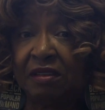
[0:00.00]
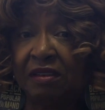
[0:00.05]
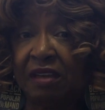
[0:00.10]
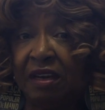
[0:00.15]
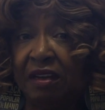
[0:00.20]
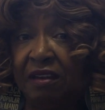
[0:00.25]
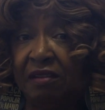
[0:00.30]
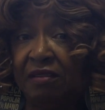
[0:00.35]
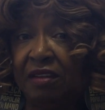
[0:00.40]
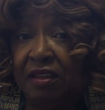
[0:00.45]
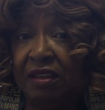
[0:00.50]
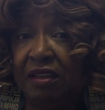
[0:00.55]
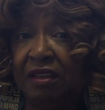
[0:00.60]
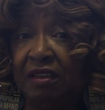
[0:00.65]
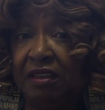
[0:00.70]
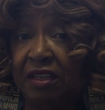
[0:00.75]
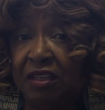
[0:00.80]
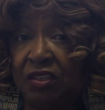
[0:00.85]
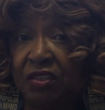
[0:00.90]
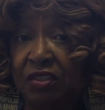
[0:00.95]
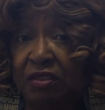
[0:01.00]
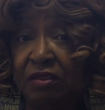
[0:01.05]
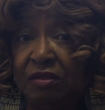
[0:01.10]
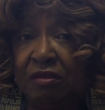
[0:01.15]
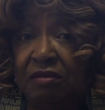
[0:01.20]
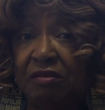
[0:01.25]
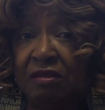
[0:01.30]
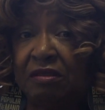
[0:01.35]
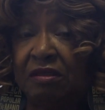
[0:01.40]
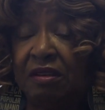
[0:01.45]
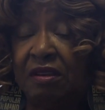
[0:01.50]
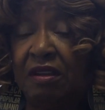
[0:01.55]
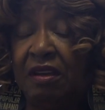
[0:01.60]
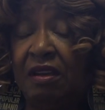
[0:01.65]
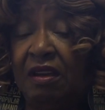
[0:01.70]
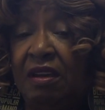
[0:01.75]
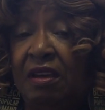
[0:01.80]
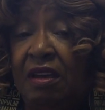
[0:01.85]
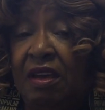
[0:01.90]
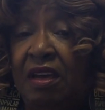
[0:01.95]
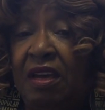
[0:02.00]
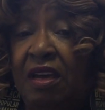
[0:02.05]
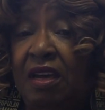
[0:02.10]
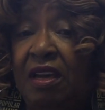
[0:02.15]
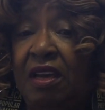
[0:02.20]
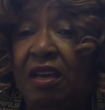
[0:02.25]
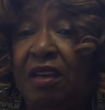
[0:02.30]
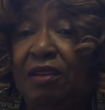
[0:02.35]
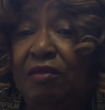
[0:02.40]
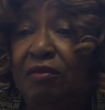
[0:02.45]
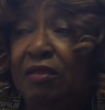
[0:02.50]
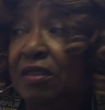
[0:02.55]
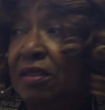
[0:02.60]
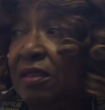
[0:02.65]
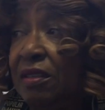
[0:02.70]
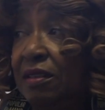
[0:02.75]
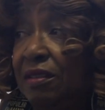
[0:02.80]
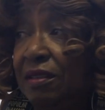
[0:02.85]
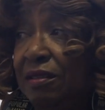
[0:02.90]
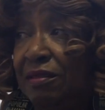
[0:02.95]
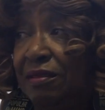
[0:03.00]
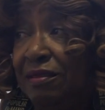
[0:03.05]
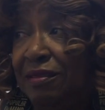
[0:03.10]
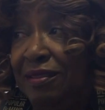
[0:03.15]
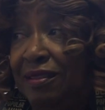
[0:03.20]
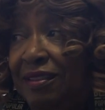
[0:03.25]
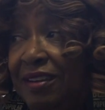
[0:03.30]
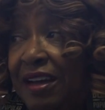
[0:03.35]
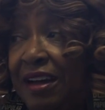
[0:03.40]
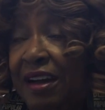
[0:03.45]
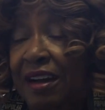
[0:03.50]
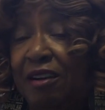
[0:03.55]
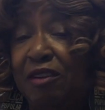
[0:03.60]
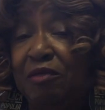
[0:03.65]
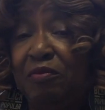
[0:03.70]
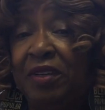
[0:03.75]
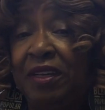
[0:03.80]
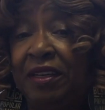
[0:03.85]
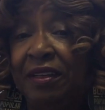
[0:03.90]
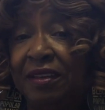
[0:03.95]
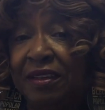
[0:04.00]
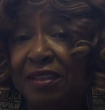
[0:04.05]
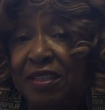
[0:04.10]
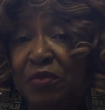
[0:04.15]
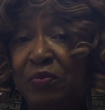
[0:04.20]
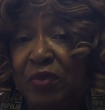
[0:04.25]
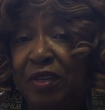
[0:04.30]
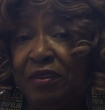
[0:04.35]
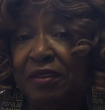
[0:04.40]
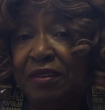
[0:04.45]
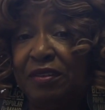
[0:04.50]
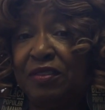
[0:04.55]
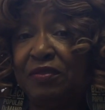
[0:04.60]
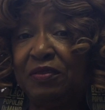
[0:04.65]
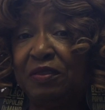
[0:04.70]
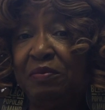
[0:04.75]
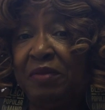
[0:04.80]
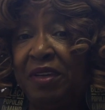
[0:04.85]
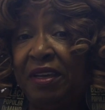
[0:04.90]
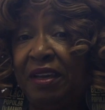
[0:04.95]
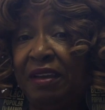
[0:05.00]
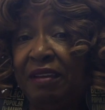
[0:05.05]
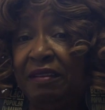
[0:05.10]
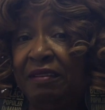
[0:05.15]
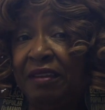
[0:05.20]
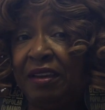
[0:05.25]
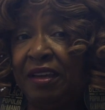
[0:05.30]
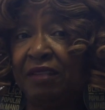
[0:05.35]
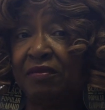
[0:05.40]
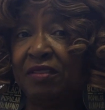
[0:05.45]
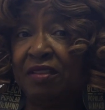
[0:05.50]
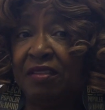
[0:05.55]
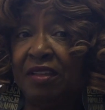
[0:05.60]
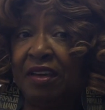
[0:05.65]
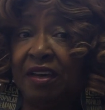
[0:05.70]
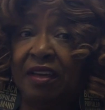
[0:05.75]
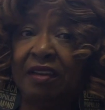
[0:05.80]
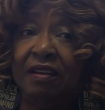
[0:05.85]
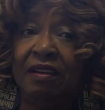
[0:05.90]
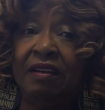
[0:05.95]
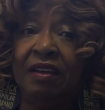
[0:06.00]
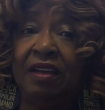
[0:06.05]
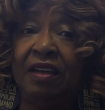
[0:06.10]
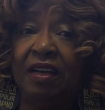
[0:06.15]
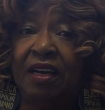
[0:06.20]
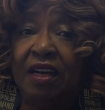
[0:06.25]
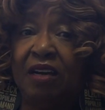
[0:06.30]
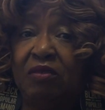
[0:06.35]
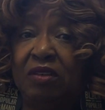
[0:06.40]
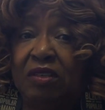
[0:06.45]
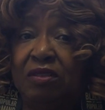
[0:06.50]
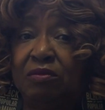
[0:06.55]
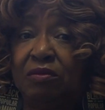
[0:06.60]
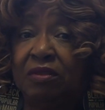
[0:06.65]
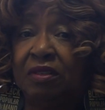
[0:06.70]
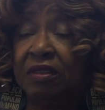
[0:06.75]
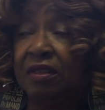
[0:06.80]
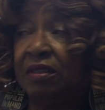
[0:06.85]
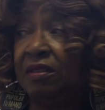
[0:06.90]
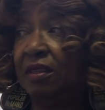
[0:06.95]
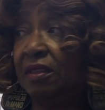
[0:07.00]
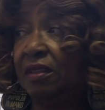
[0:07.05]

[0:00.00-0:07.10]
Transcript: a lot of the issues, and it was a eye-opening experience for me. And after that, I went to work in